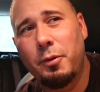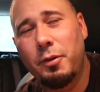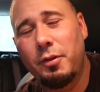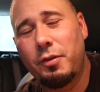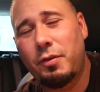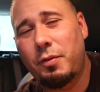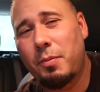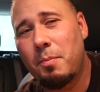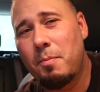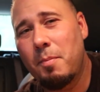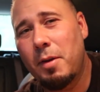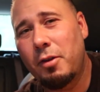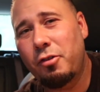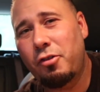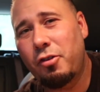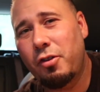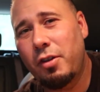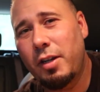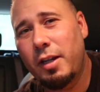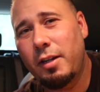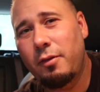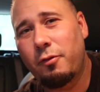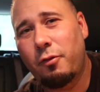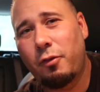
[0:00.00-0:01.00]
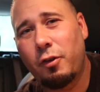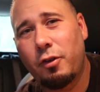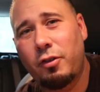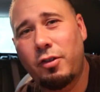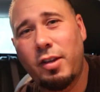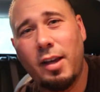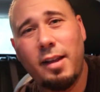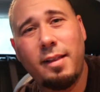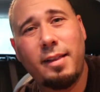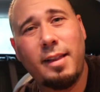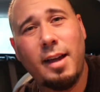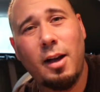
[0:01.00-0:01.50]
was mentioning for
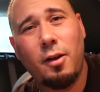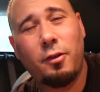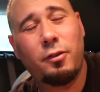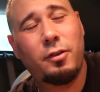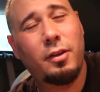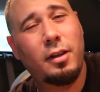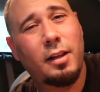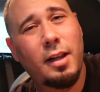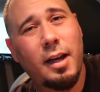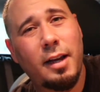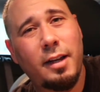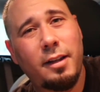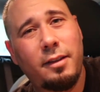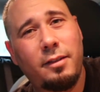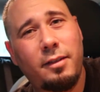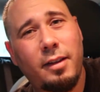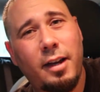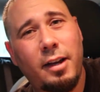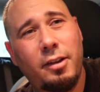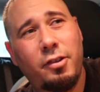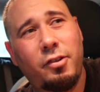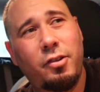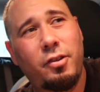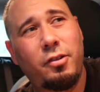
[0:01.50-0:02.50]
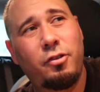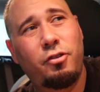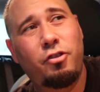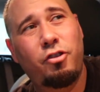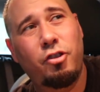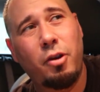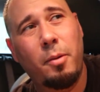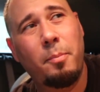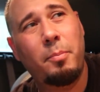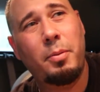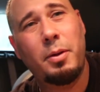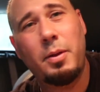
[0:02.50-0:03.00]
ten thousand likes, I should
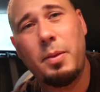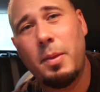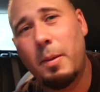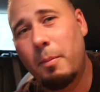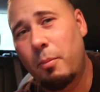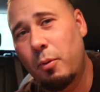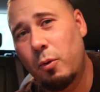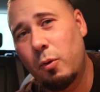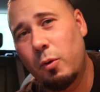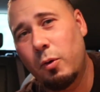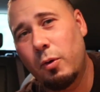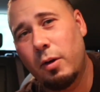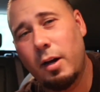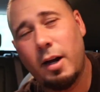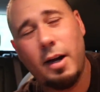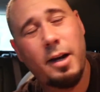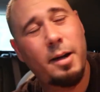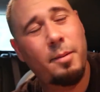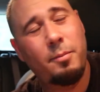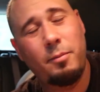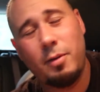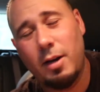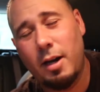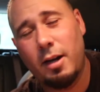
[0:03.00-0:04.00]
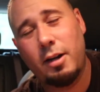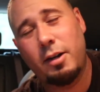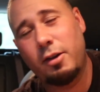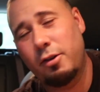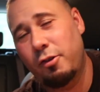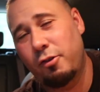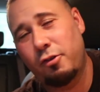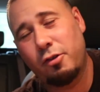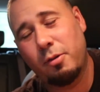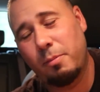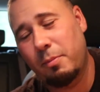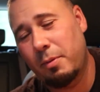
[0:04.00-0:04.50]
jump in the pool. I am not
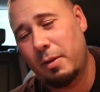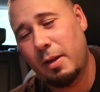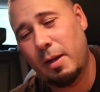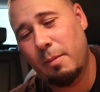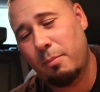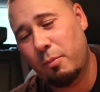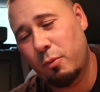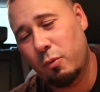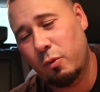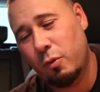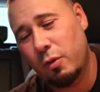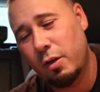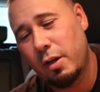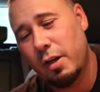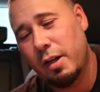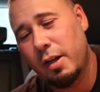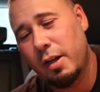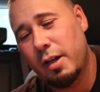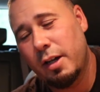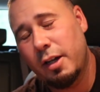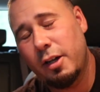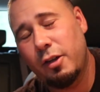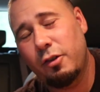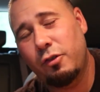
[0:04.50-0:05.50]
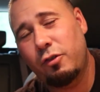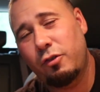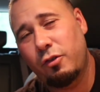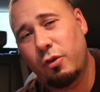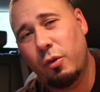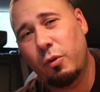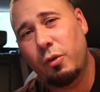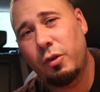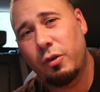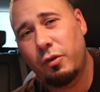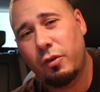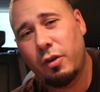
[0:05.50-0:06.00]
gonna jump in that pool. It is
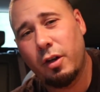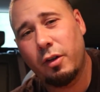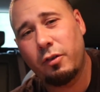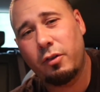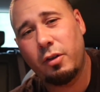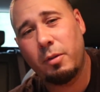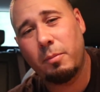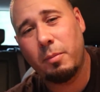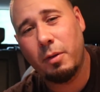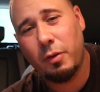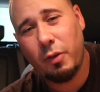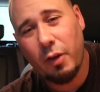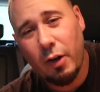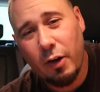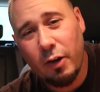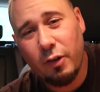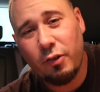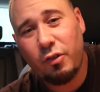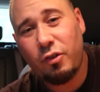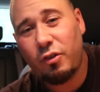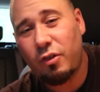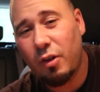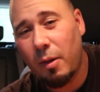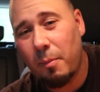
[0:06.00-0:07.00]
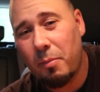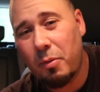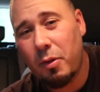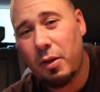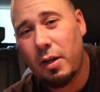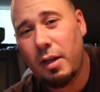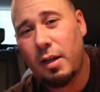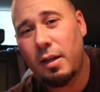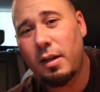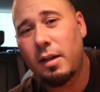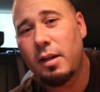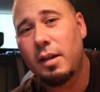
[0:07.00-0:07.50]
so disgusting, but there is
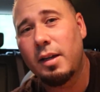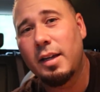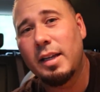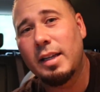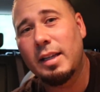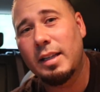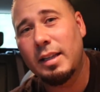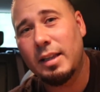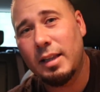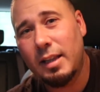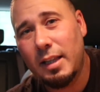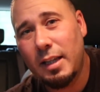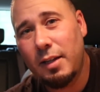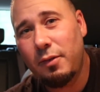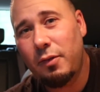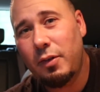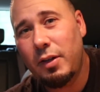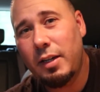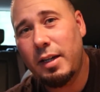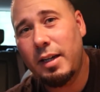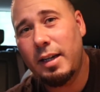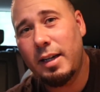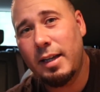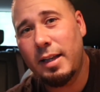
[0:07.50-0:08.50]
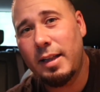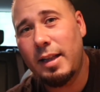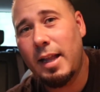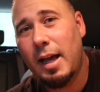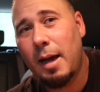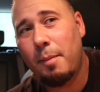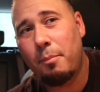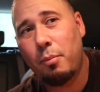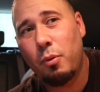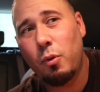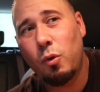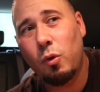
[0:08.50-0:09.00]
something living in
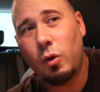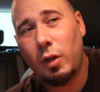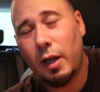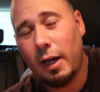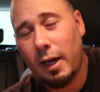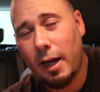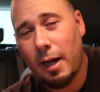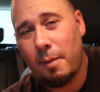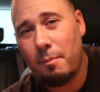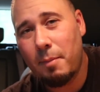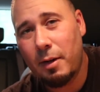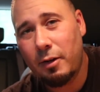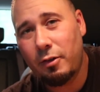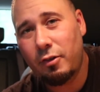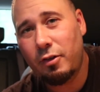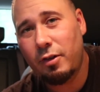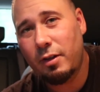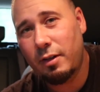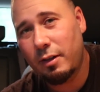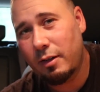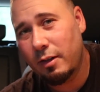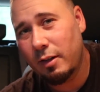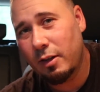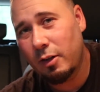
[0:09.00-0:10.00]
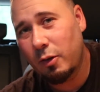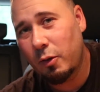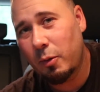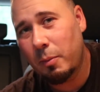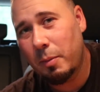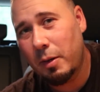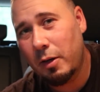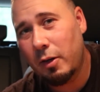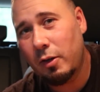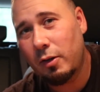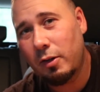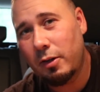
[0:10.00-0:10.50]
that pool, like I mentioned a little
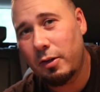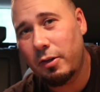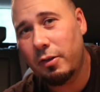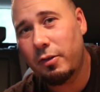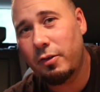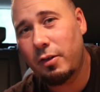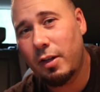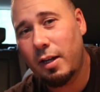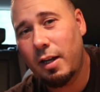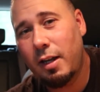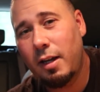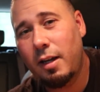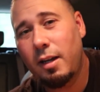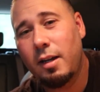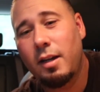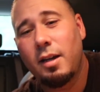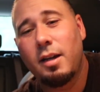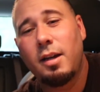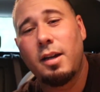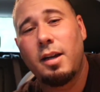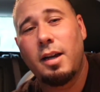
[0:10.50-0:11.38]
bit earlier today.